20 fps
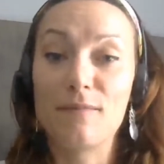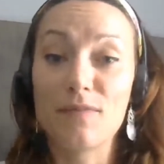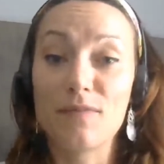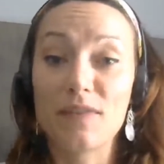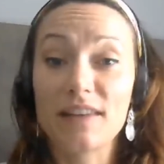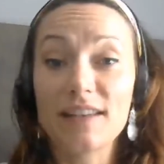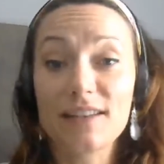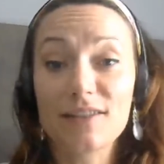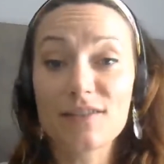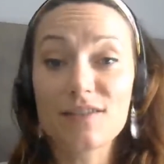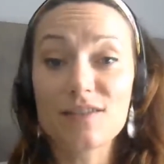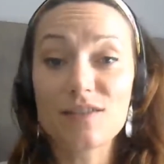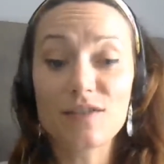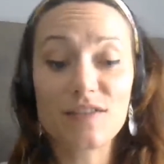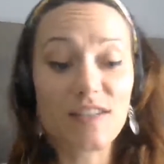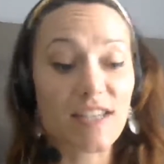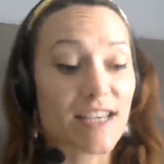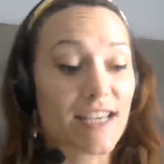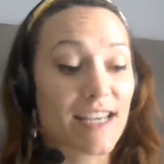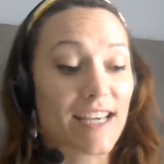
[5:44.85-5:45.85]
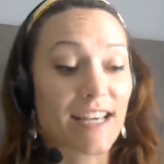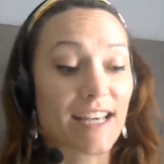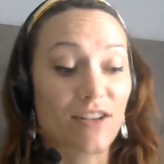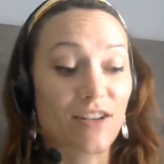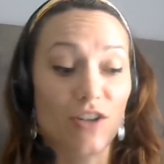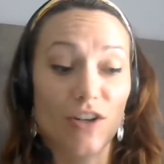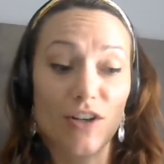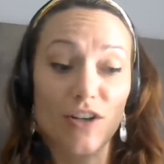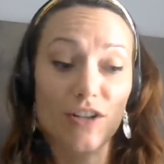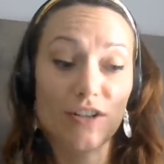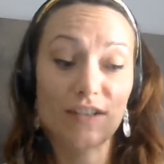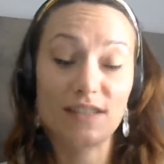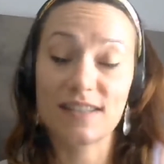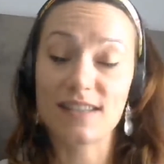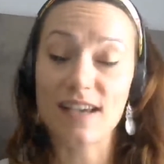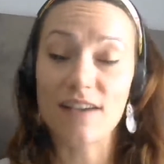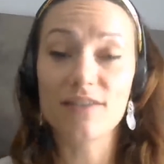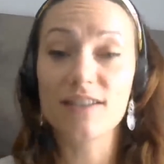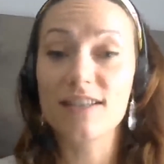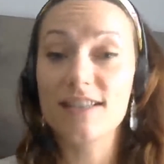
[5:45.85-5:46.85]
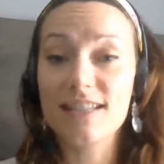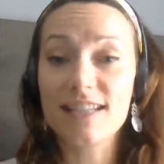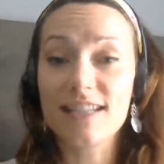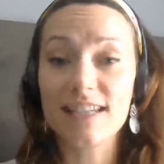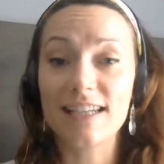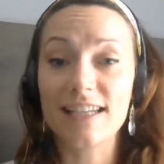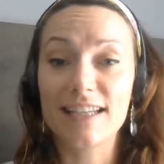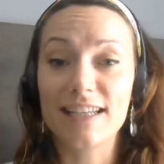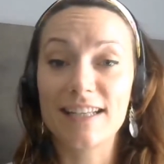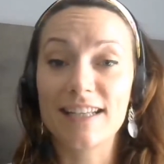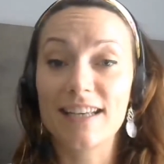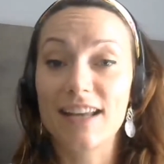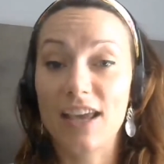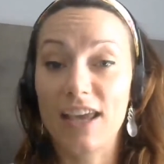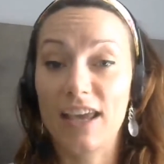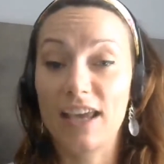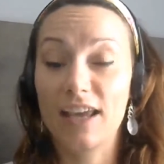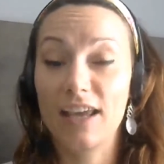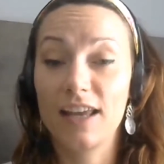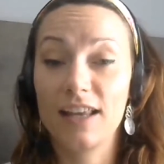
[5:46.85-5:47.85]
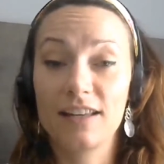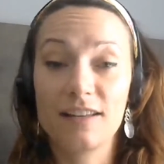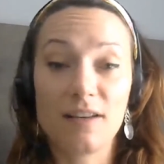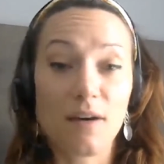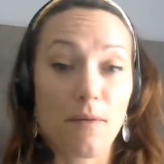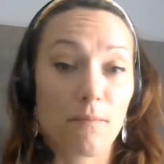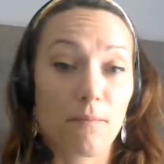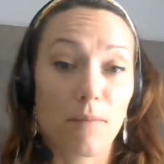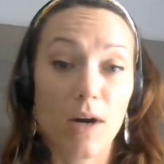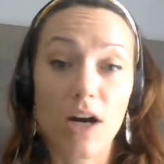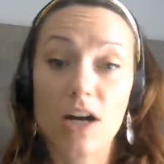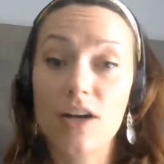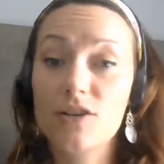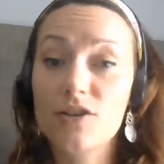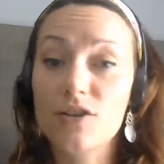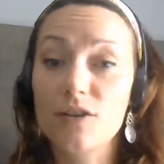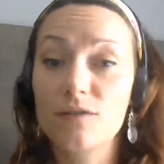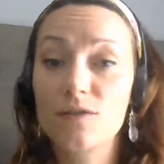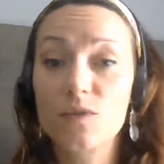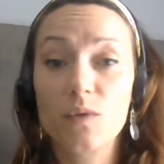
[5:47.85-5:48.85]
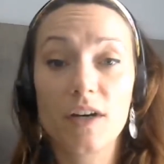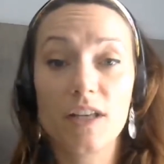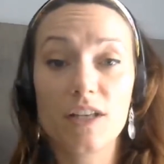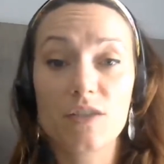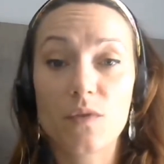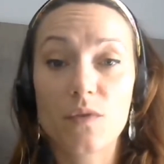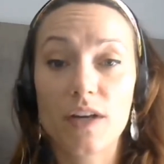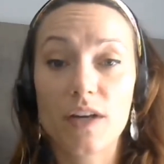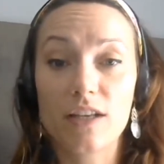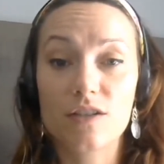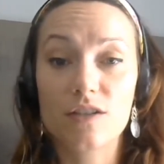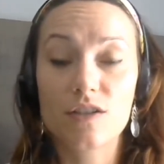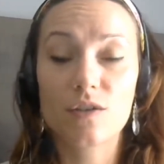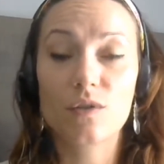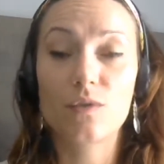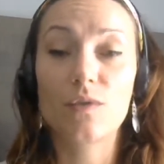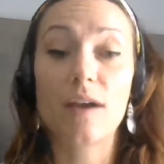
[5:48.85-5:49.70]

little Susie turns 17 in March of 2022,